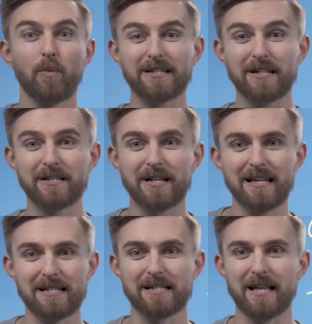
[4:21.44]
which
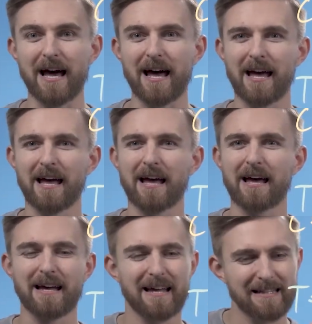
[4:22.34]
suggests that
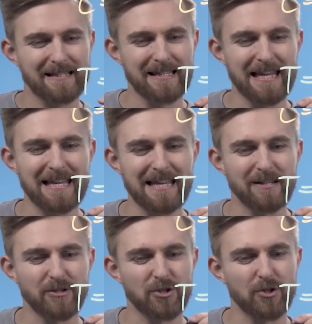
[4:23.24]
T
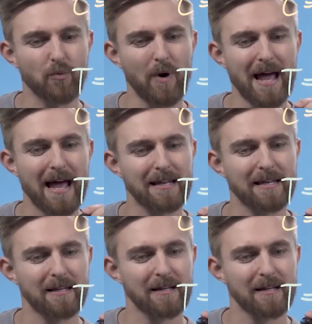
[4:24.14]
squared